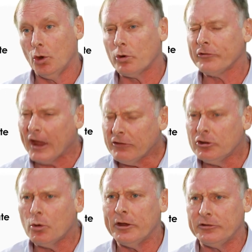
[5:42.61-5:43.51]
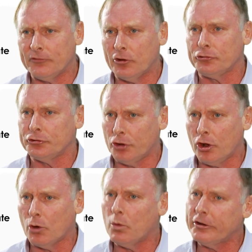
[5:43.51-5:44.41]
where it's actually quite difficult to
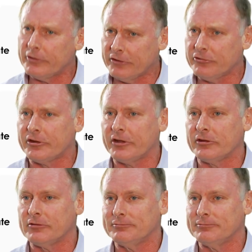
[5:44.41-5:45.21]
talk while you're exercising.